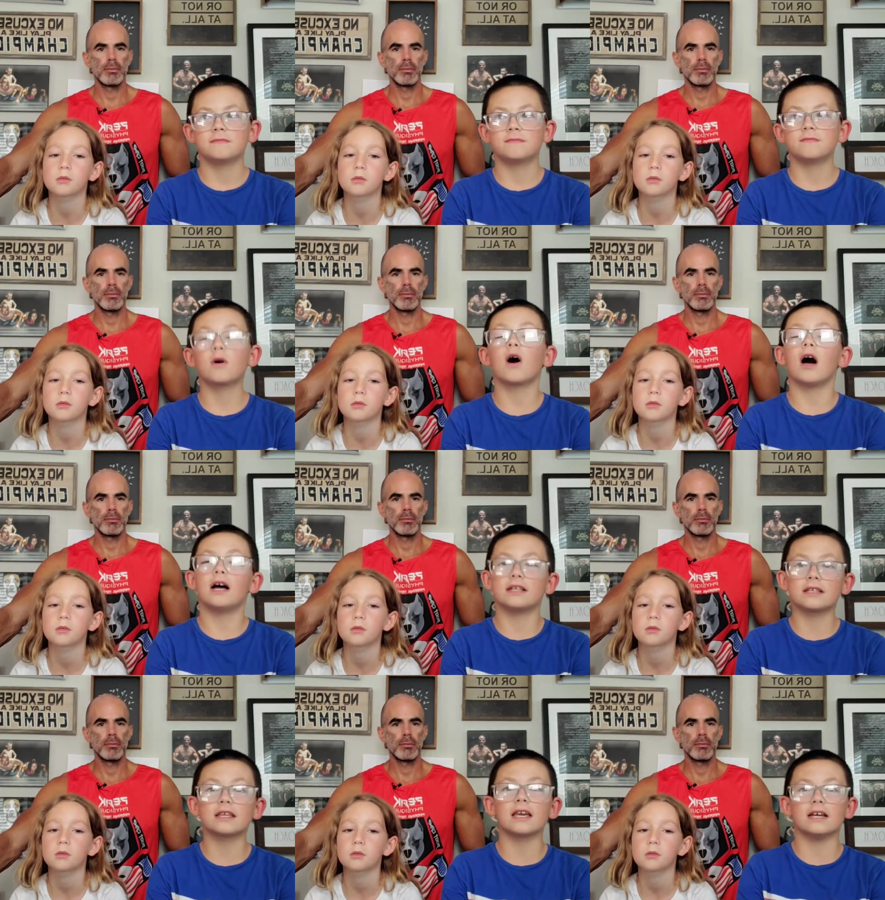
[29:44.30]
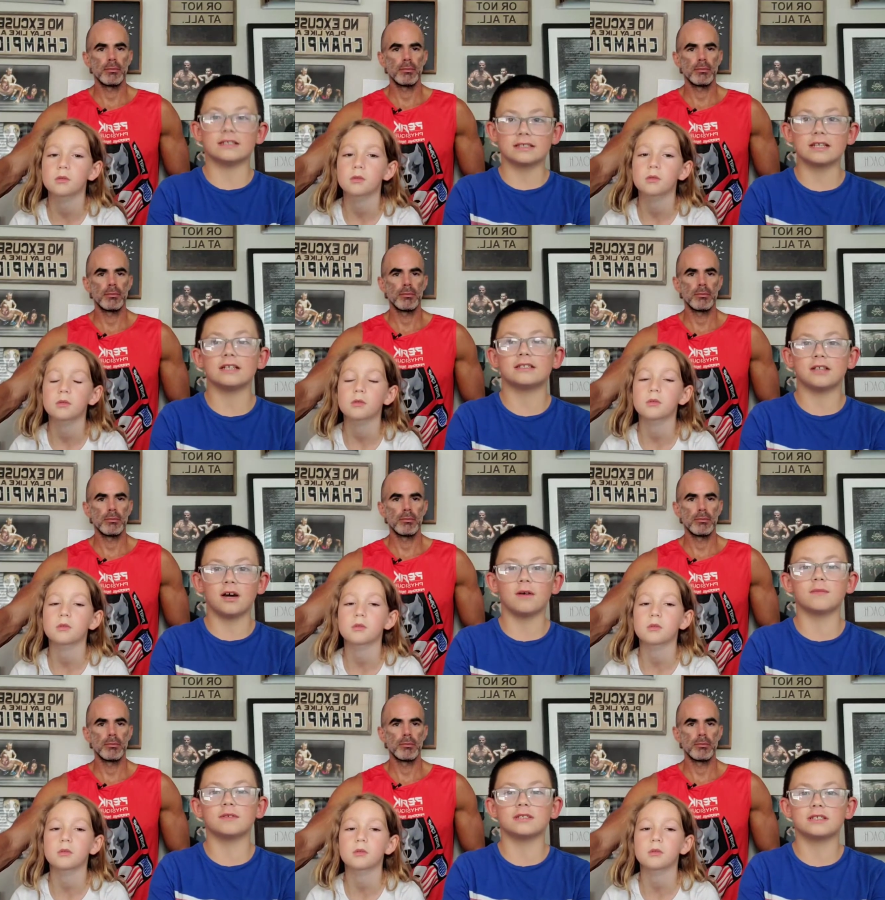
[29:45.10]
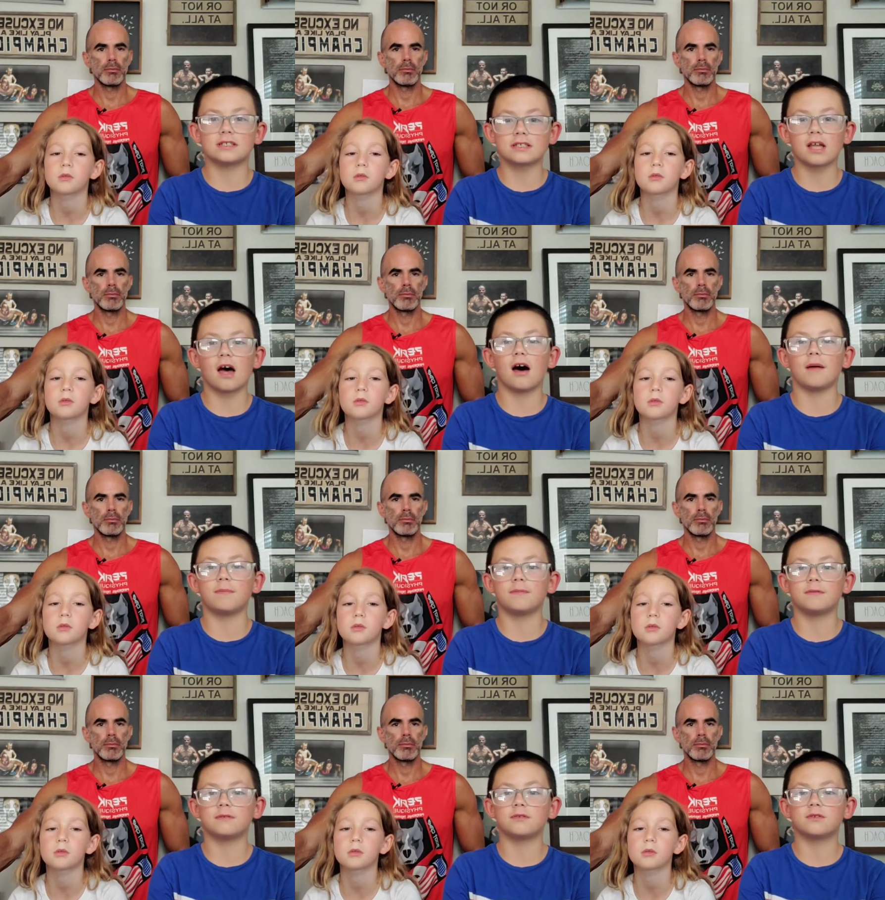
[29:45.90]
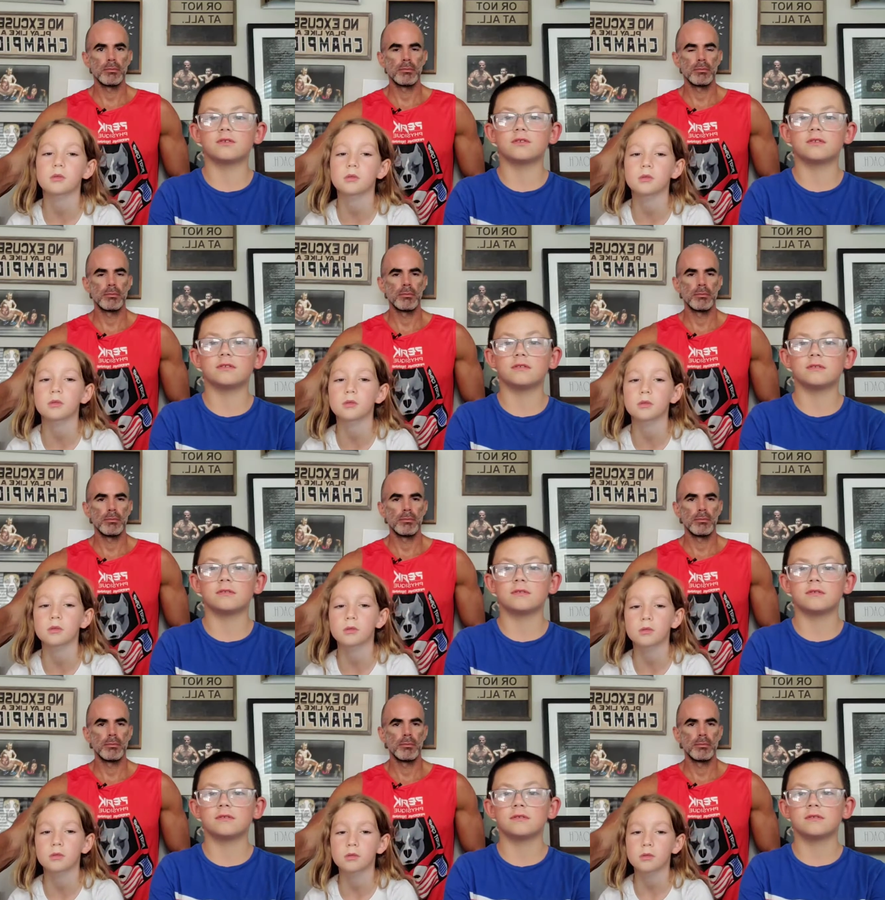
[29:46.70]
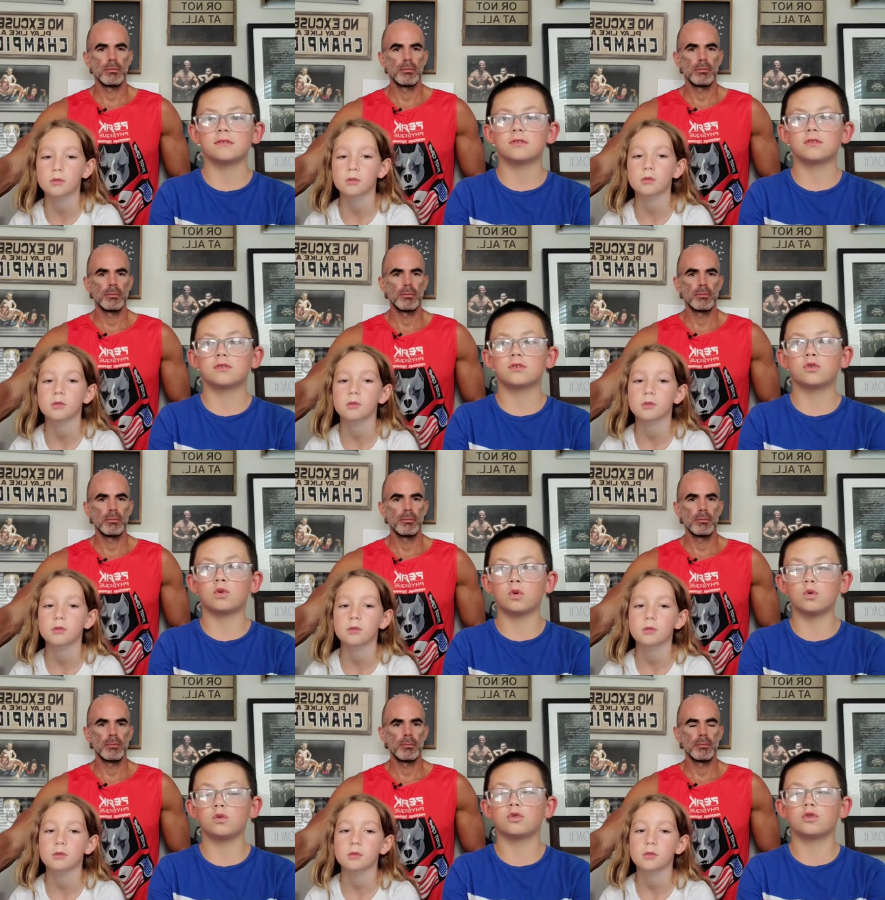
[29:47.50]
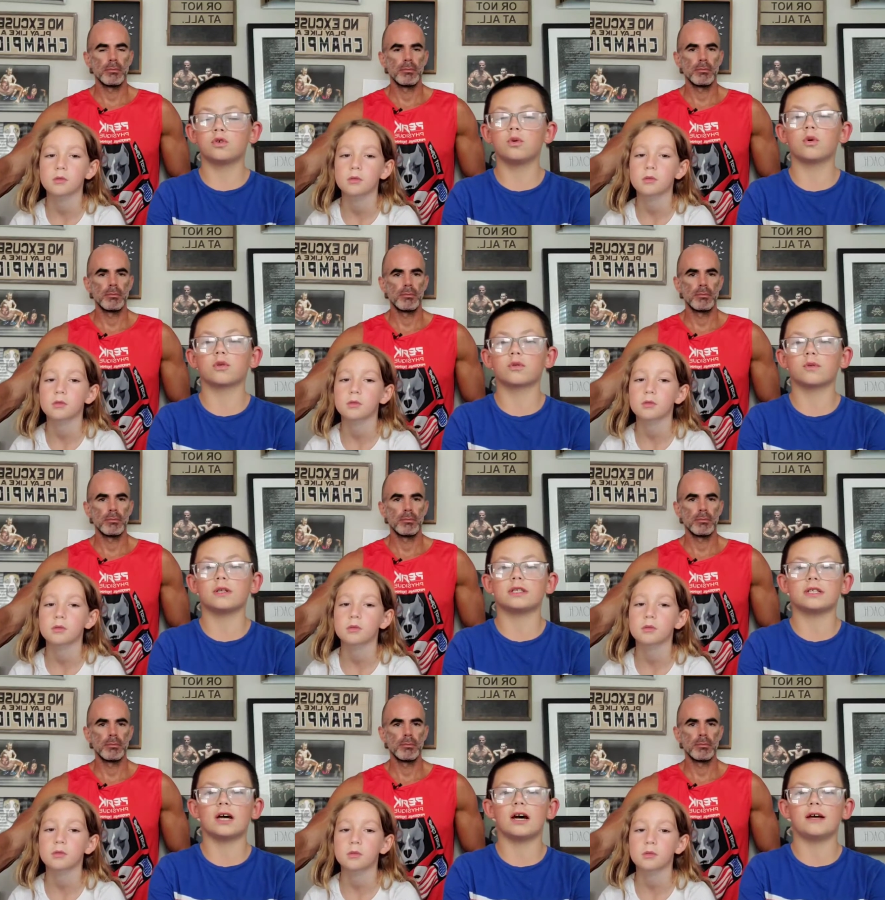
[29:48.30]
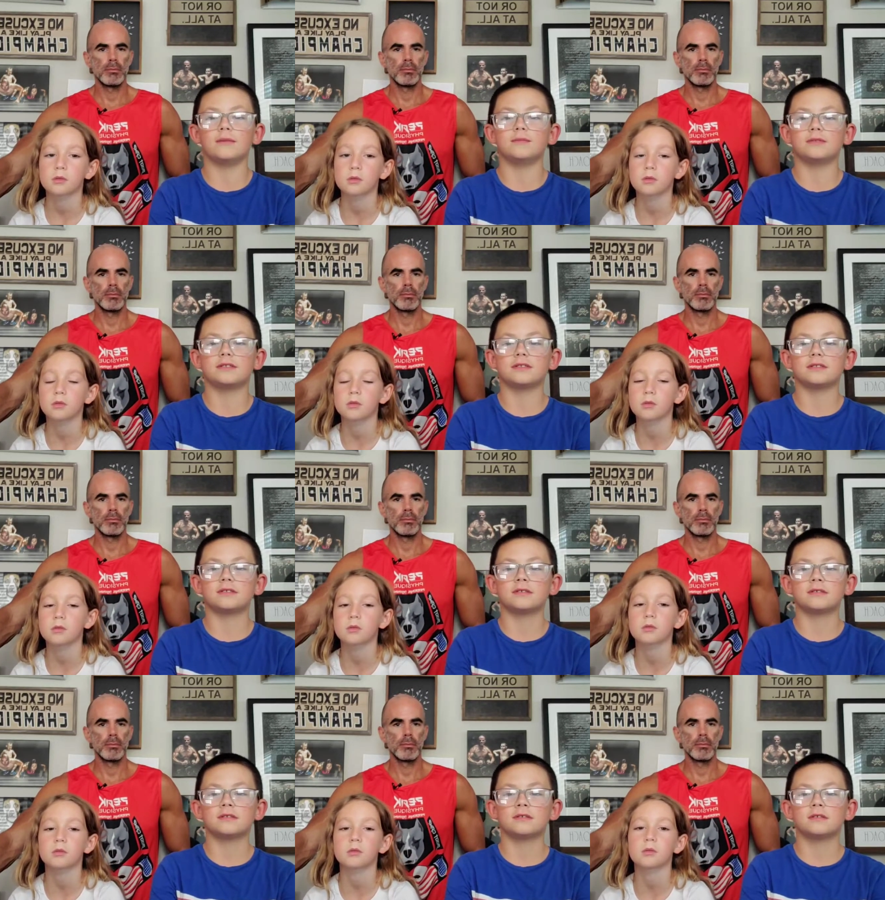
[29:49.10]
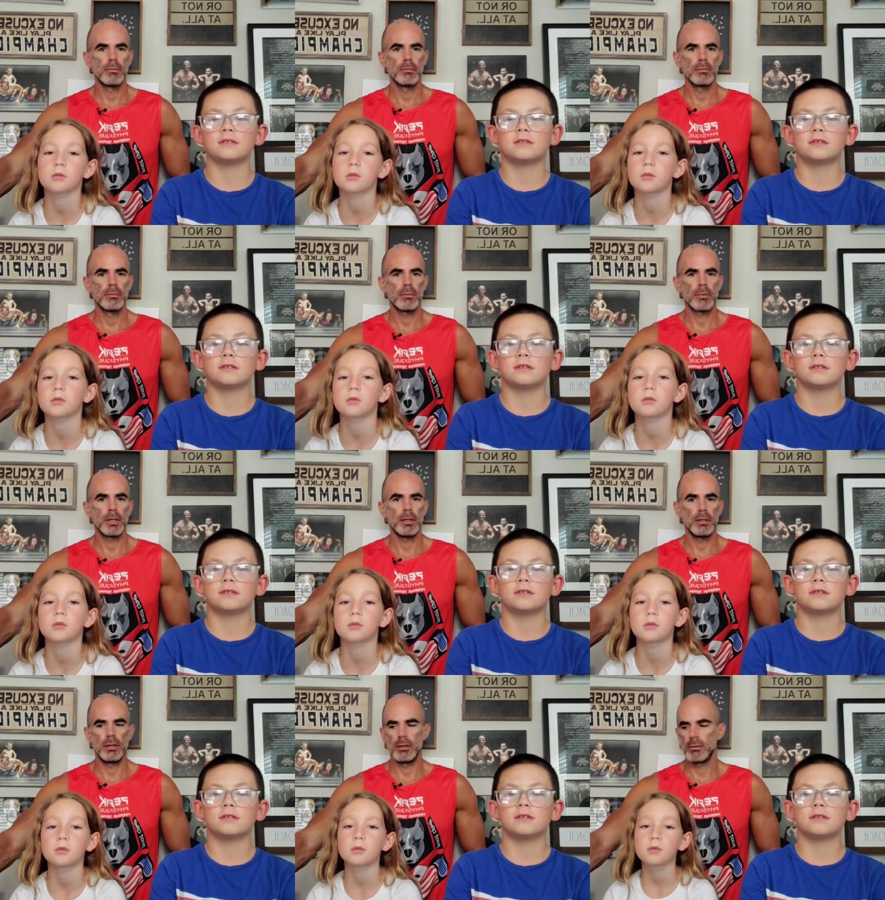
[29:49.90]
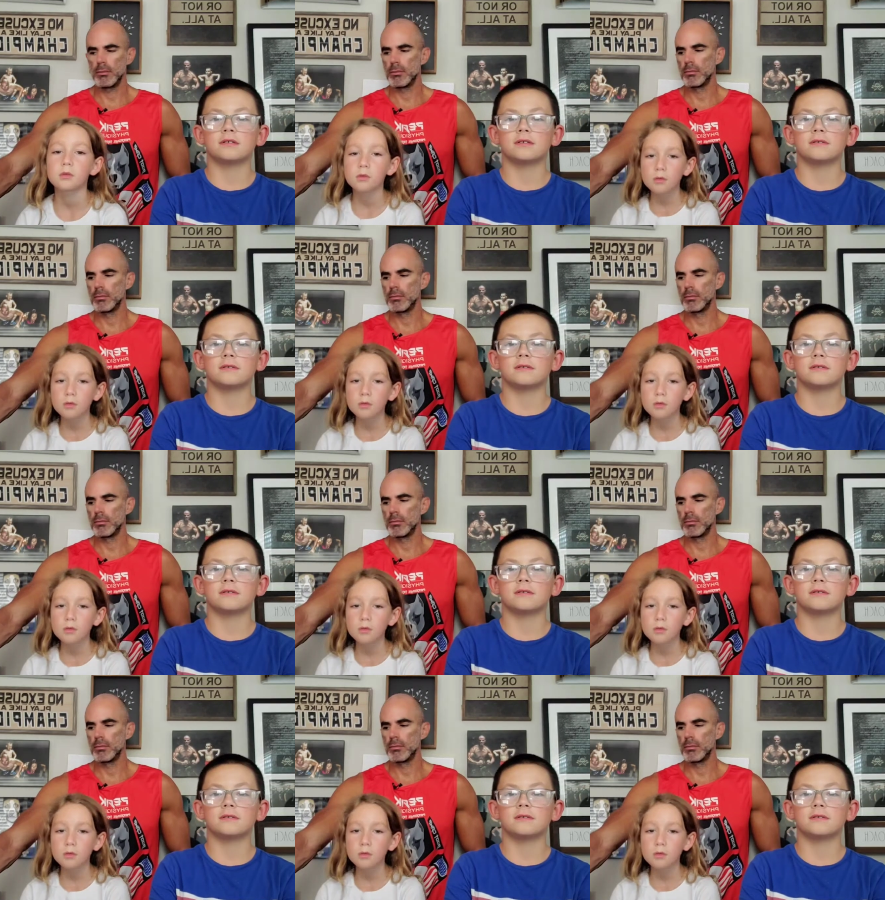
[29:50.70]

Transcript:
Speaker 1: Well, I yes, I tell him to stop t- two or three times.
Speaker 2: And then?